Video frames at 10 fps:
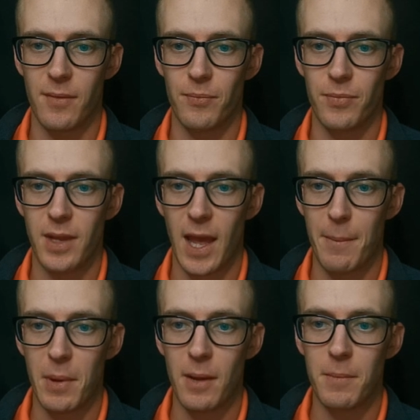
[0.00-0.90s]
on C
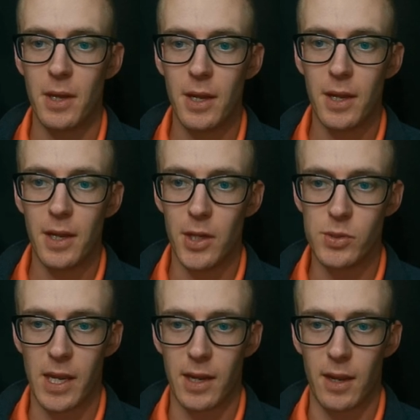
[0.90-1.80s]
A P M
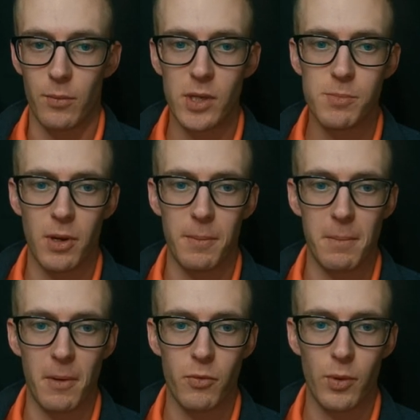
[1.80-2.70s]
using a risk
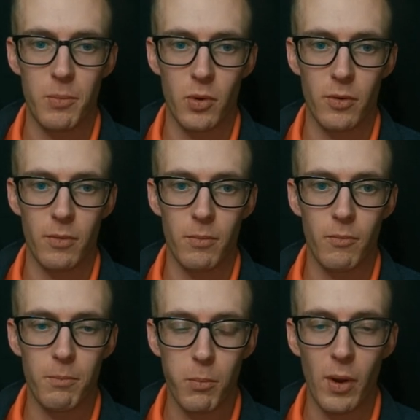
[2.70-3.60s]
premium of three
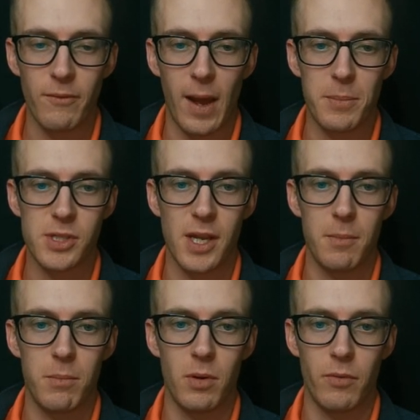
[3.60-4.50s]
point five
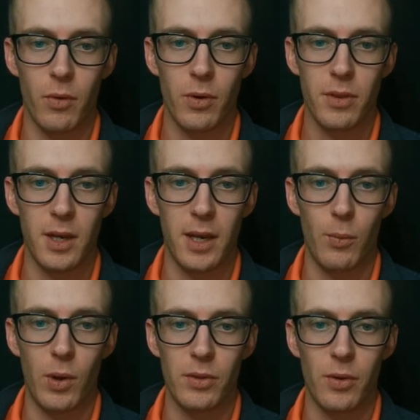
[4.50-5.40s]
percent put forth in a
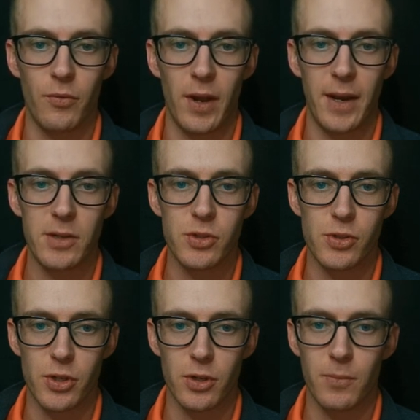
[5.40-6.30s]
well-known financial
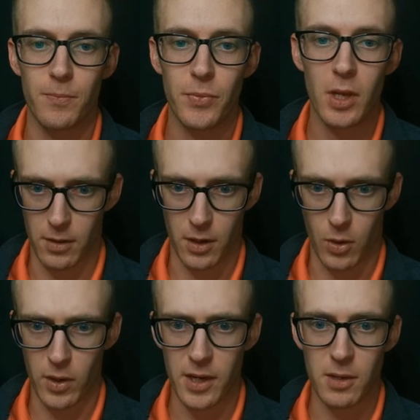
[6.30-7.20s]
journal.
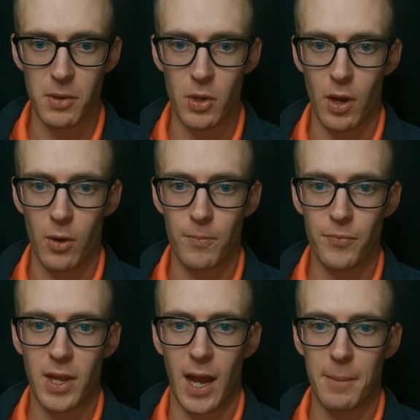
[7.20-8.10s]
According to Mugo,
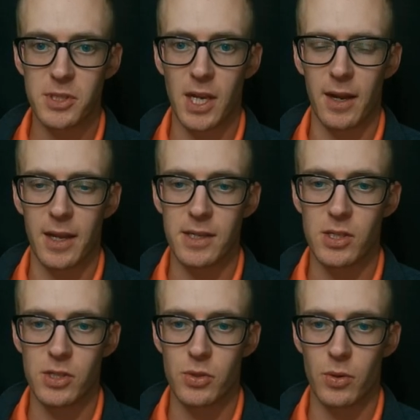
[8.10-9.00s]
C O P stock
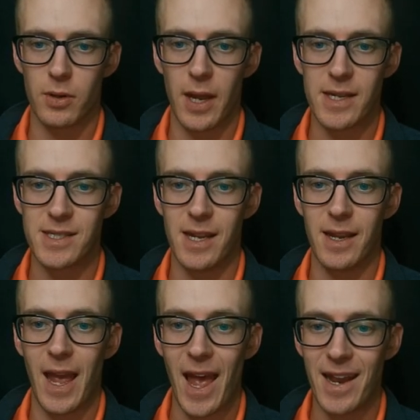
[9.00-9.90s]
has, histor has
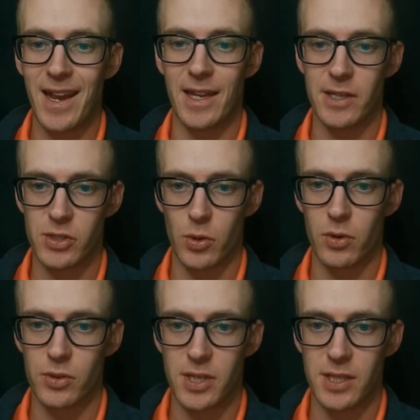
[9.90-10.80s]
a, had a
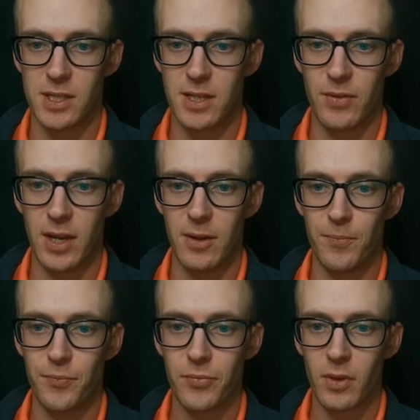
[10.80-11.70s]
historical sensitivity
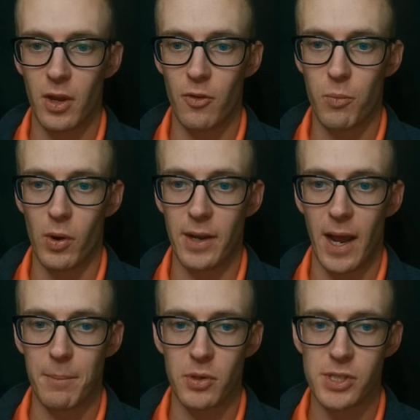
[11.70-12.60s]
of zero point
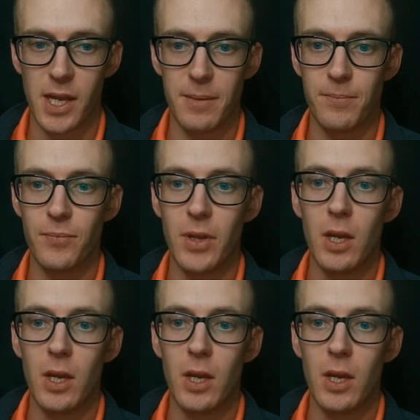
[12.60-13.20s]
nine percent,